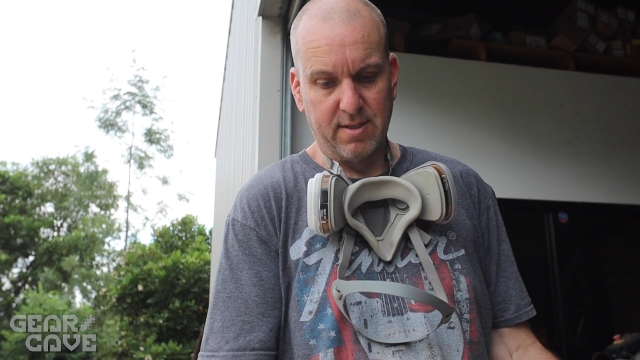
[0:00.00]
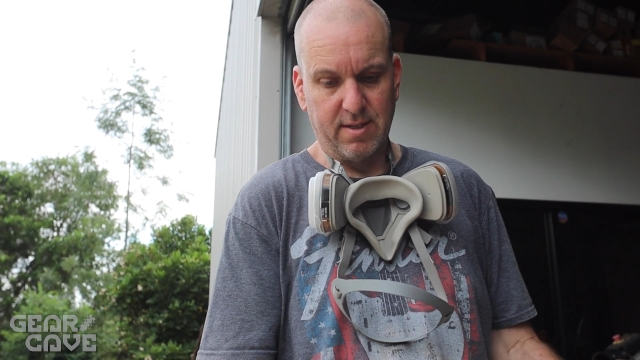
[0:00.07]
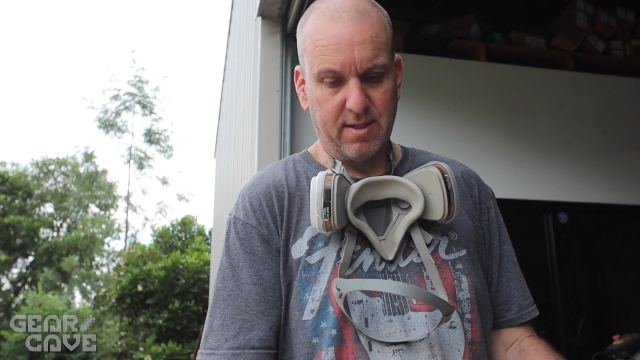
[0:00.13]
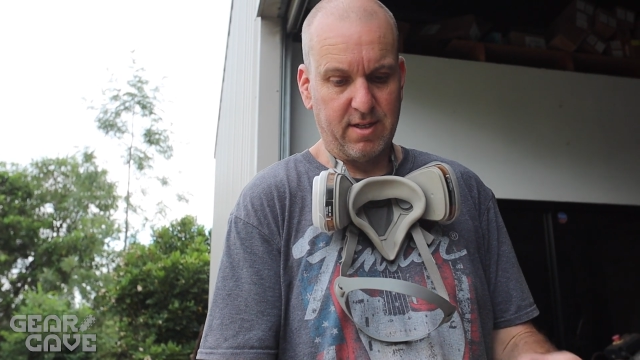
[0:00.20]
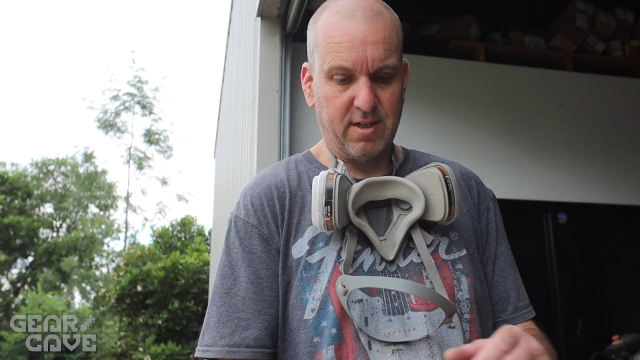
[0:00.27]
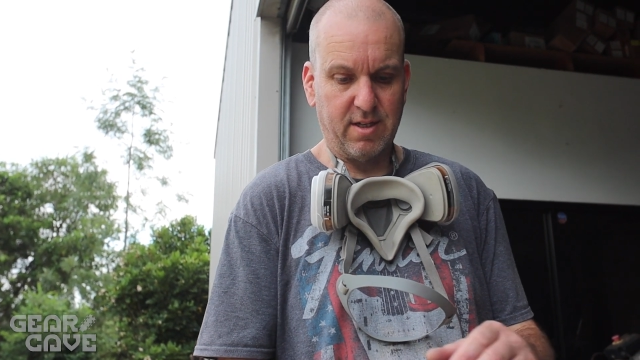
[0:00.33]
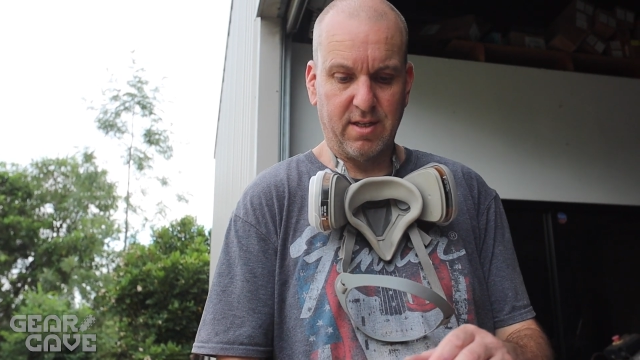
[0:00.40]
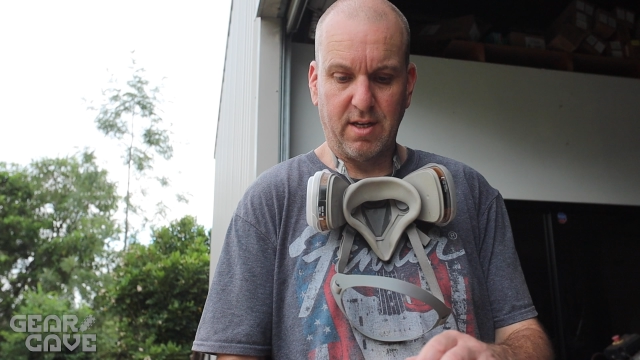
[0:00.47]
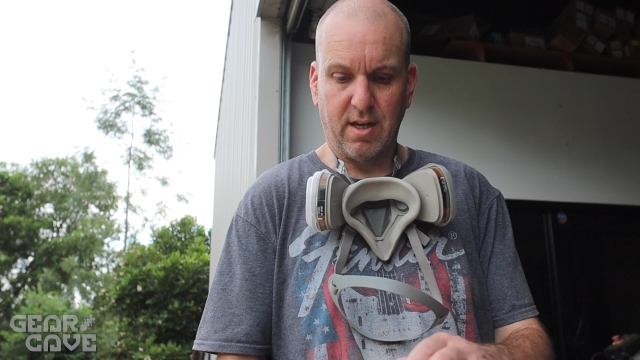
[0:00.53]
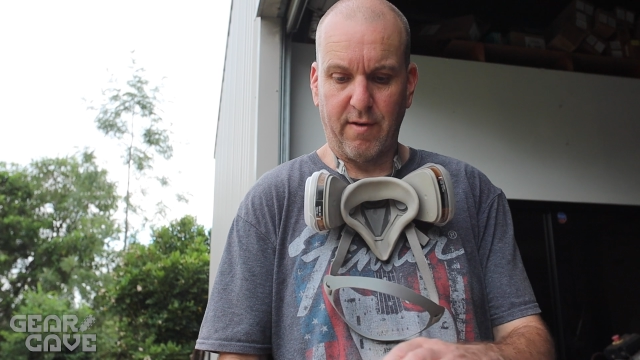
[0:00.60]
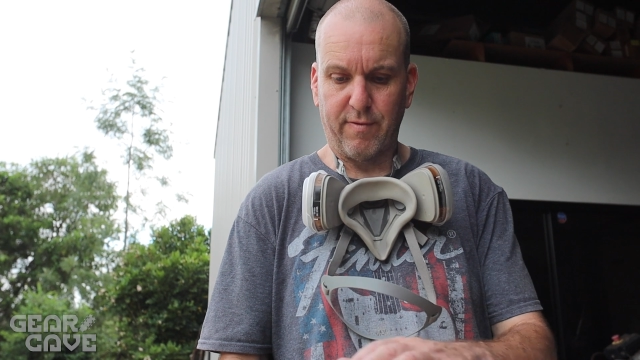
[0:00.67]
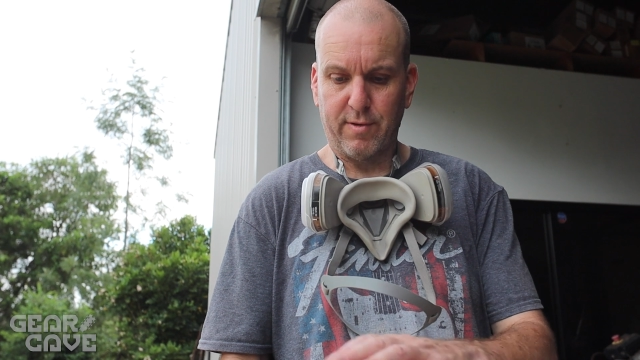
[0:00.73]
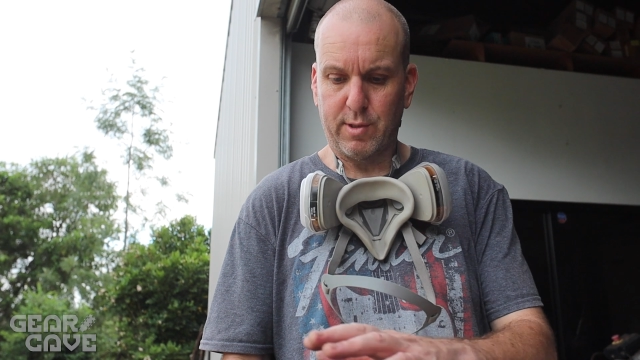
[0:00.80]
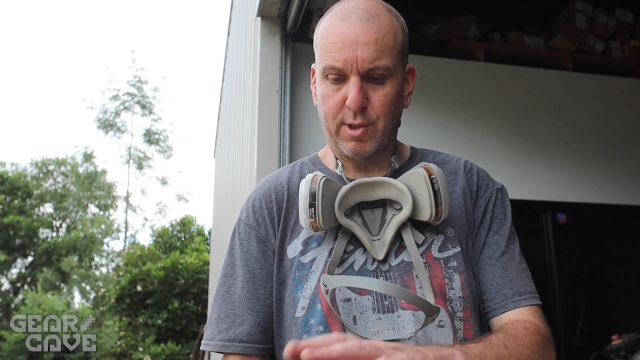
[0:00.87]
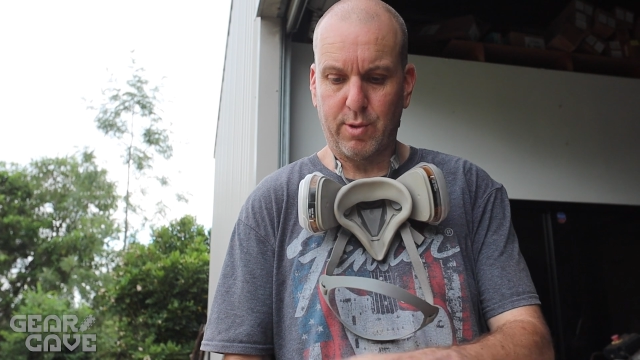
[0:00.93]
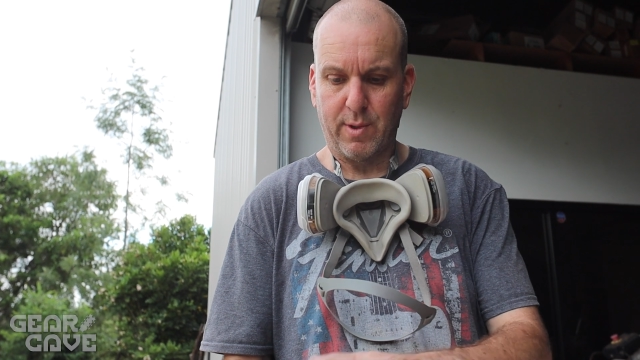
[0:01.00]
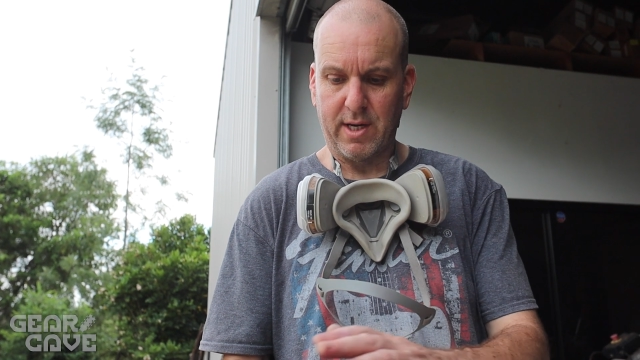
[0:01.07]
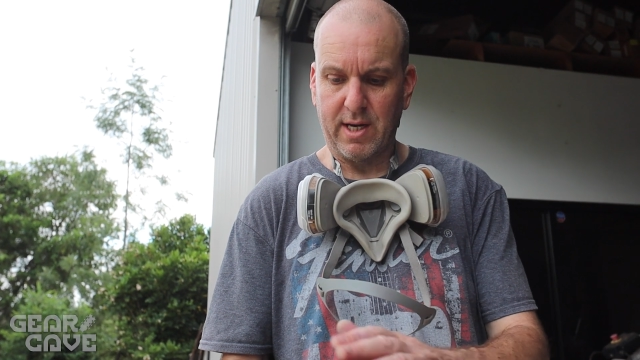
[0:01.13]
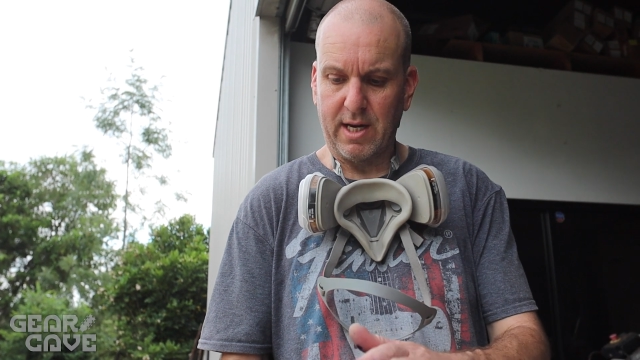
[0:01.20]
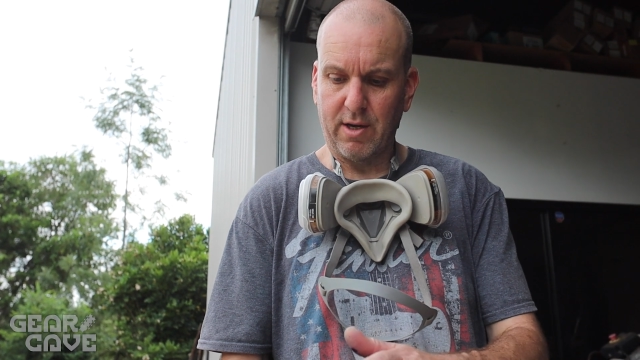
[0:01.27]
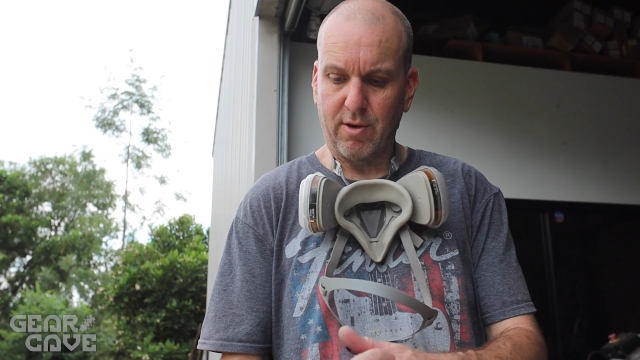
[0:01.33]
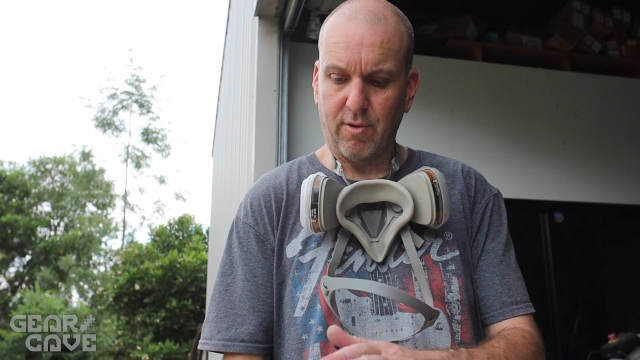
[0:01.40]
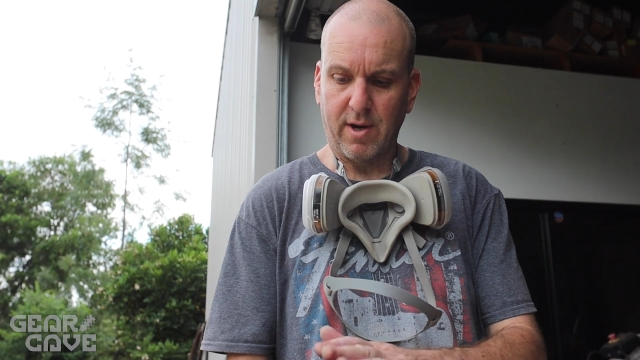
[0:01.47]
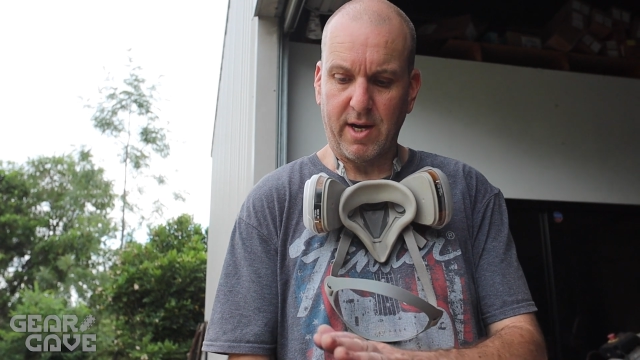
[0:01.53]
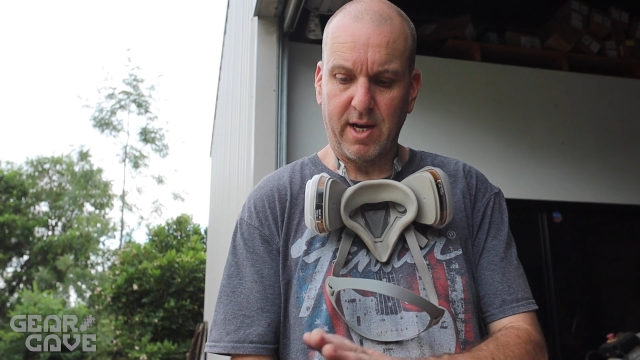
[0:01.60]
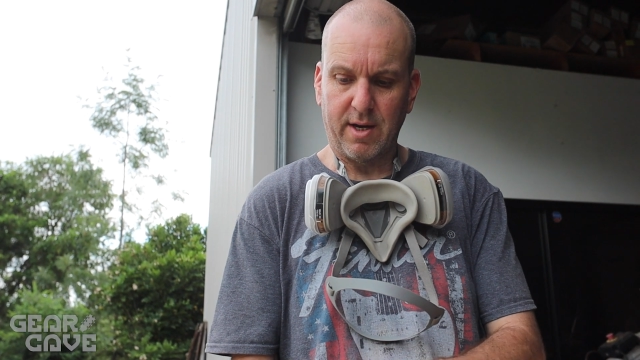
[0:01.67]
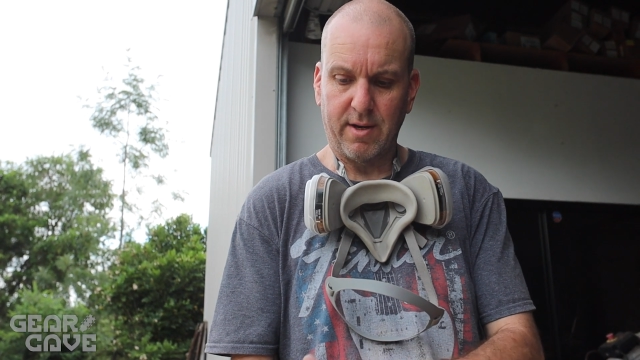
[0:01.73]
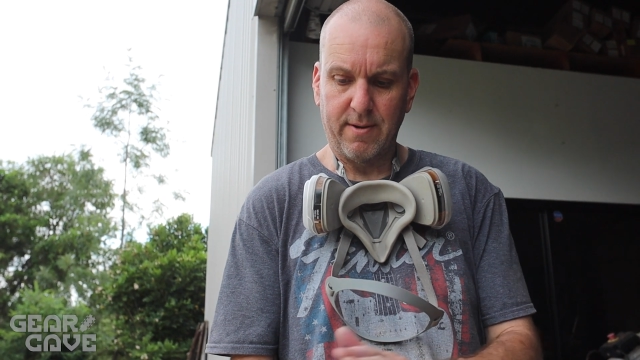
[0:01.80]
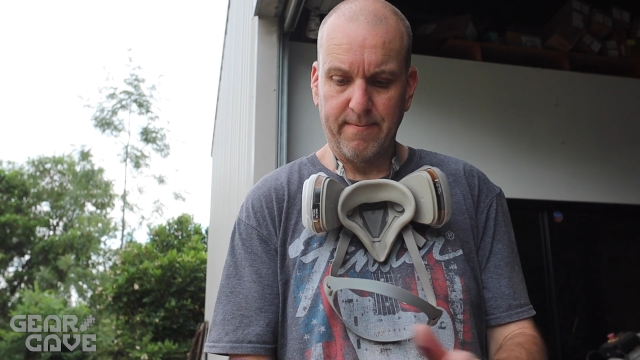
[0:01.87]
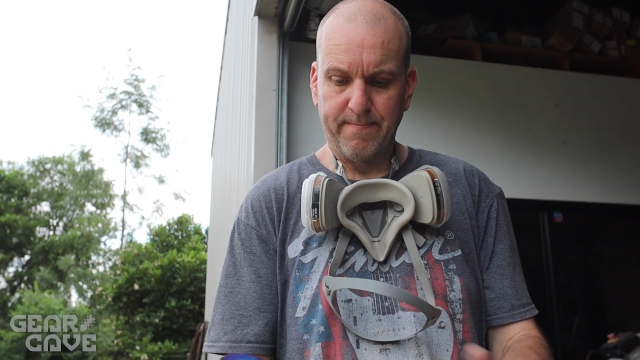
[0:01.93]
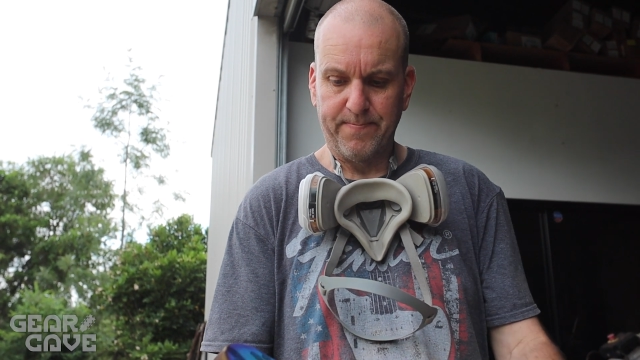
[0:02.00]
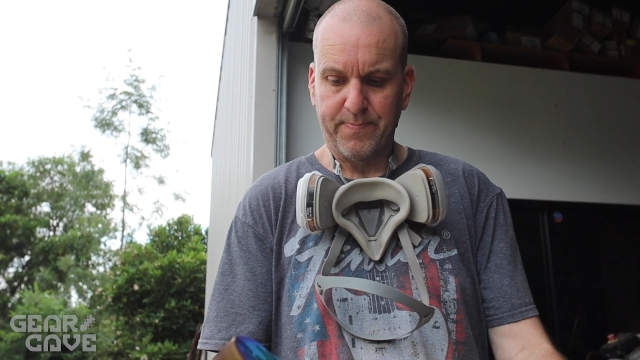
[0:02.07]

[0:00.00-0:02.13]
it's just the difference between end grain